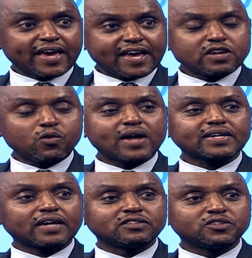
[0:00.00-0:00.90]
Anyone
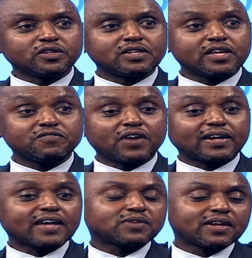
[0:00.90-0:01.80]
can join.
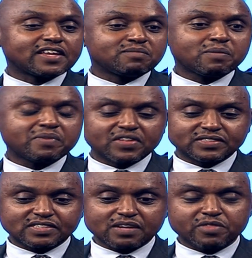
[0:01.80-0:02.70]
And actually, I remember there's
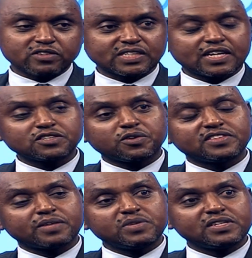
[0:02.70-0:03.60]
a time there was an article in
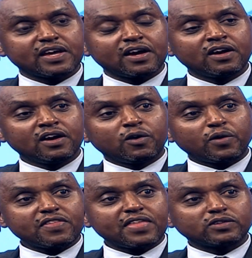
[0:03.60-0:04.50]
the media
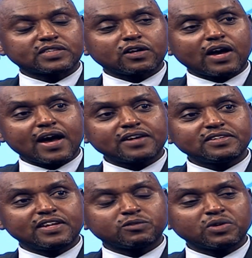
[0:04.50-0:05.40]
where there was a
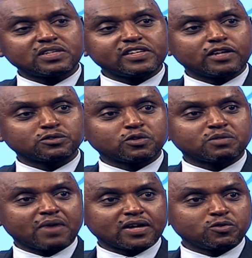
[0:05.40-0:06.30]
120-year-old
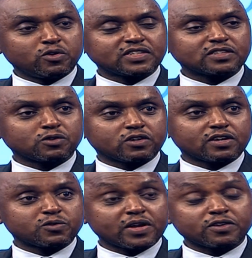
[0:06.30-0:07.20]
man who wanted
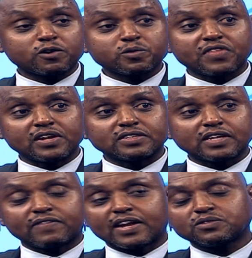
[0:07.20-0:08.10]
to enroll with
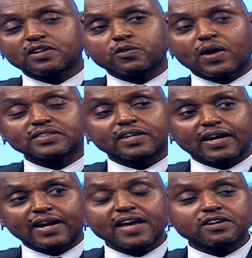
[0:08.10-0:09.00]
NHIF. And actually, they were asking,
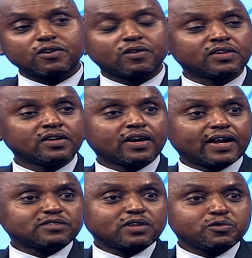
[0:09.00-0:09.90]
can I enroll? And
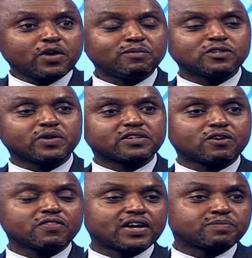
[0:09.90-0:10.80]
actually, we were able to
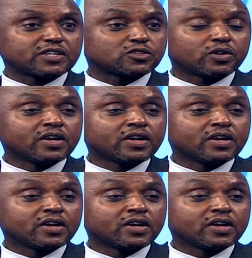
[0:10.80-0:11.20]
enroll that person.